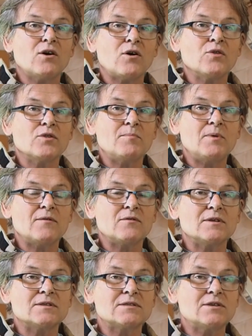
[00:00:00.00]
on the
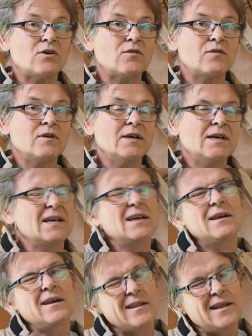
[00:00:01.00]
bevel itself.
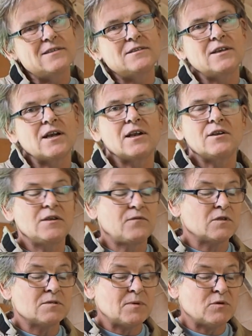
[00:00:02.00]
And that's the only
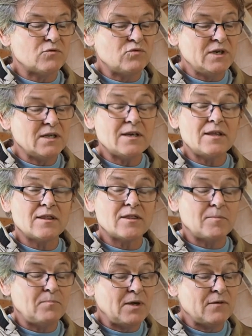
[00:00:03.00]
difference. But really,
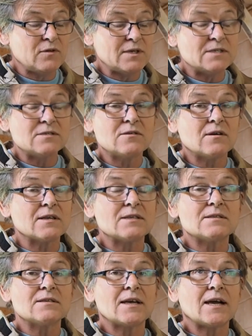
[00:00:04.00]
the bevel is not
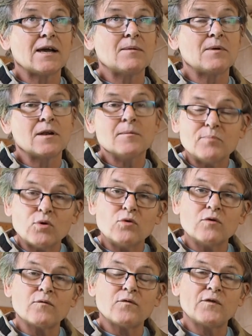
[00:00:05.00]
an
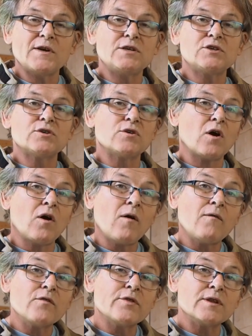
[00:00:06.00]
important feature
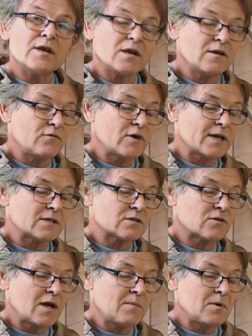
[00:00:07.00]
of the negative rake
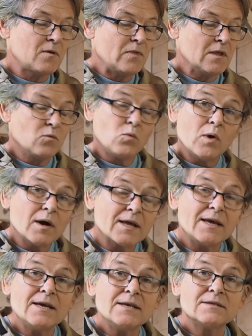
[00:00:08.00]
scraper. What
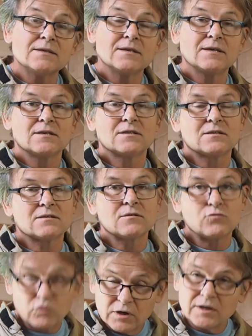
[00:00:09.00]
is
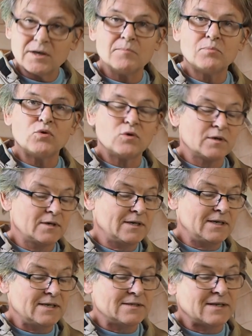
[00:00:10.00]
really important
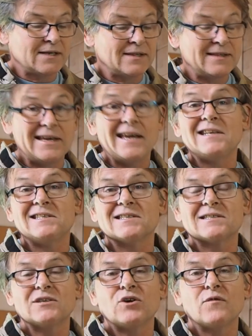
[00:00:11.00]
is the edge
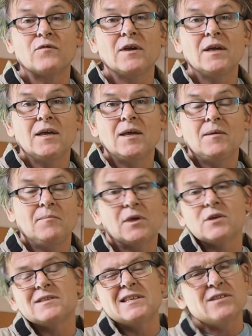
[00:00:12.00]
itself.
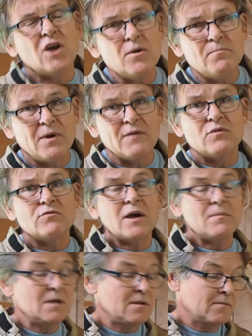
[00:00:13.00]
Because there's no bevel
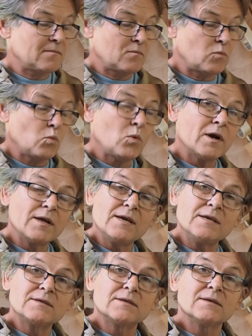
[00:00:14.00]
rubbing, what
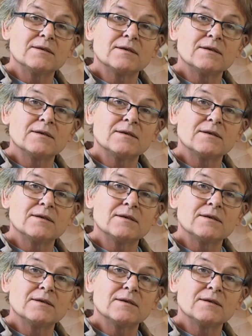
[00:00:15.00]
is